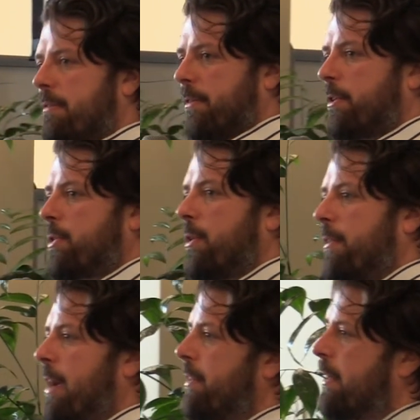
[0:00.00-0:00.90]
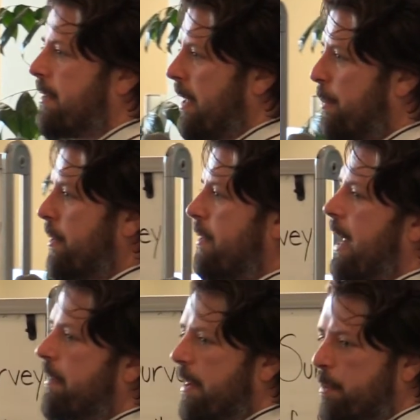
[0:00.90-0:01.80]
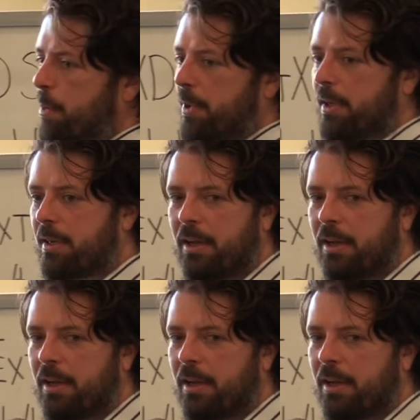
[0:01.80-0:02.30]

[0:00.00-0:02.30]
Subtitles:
virtue of having these labels and having them open.